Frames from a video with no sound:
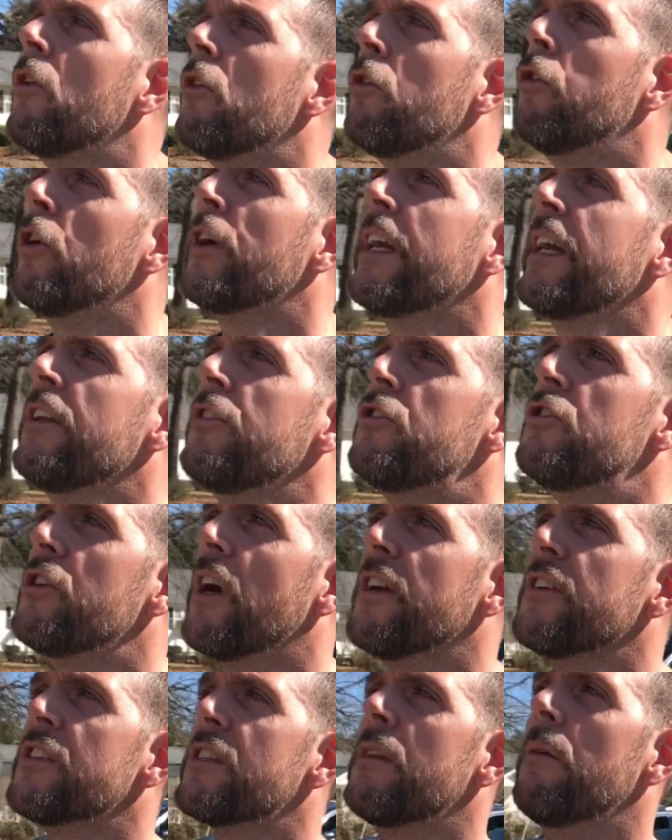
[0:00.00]
looking
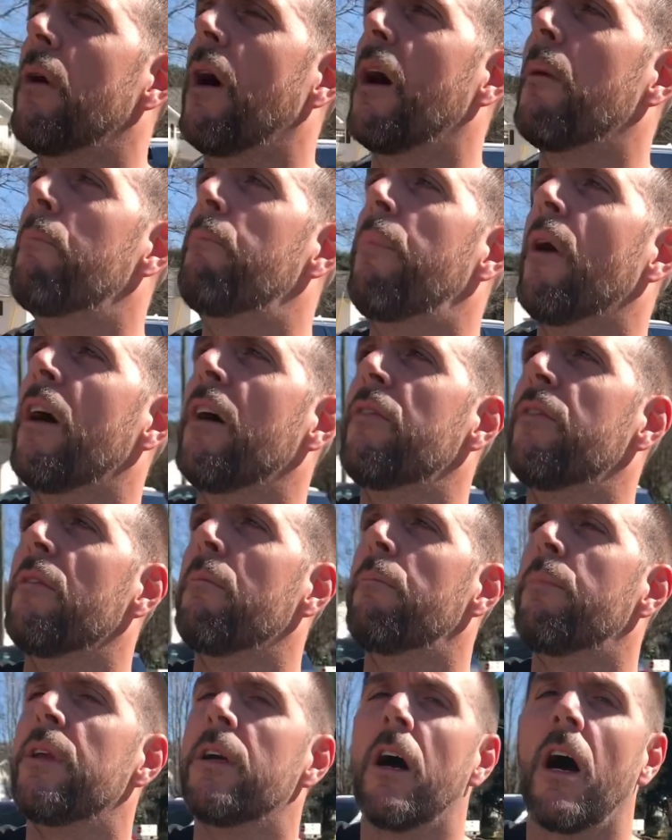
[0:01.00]
just above and
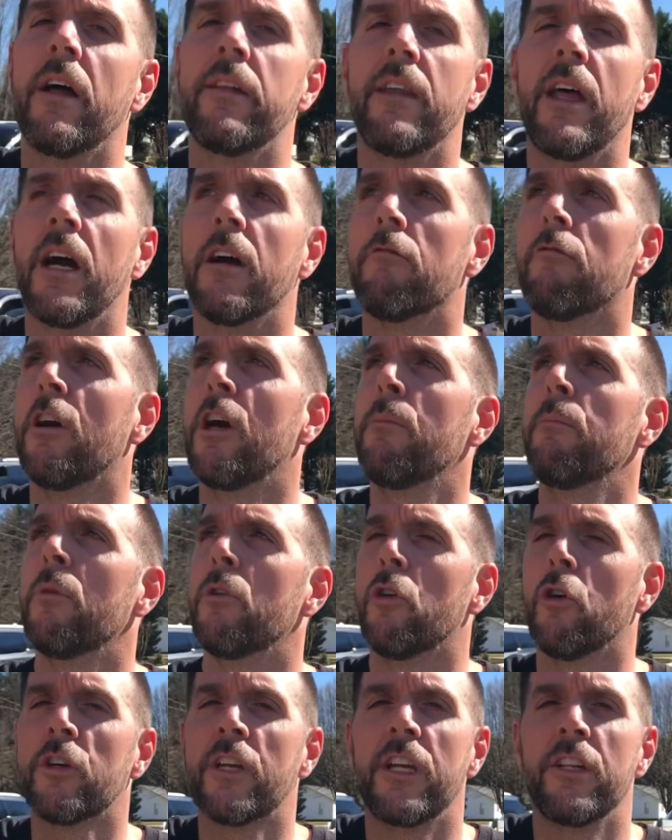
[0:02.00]
beyond that rim,
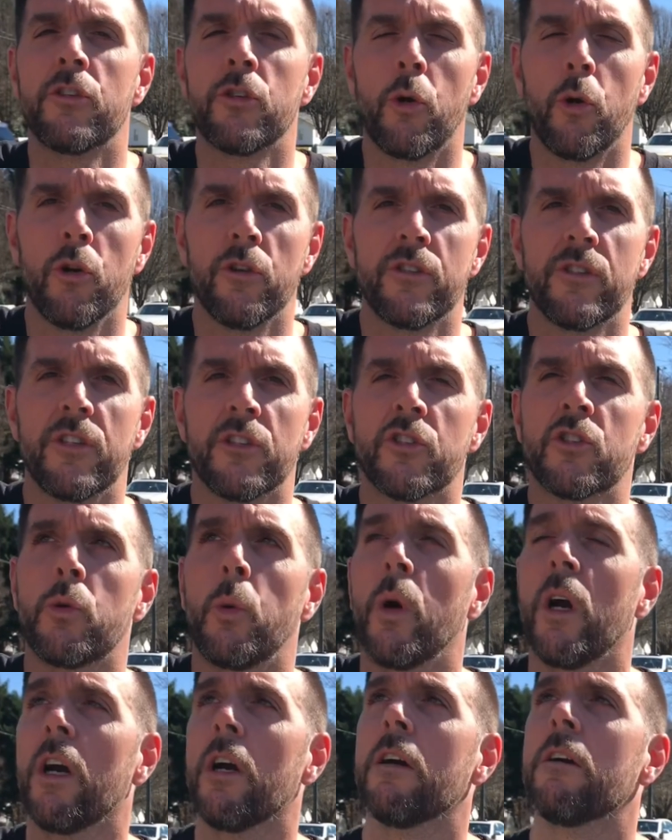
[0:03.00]
looking towards the square.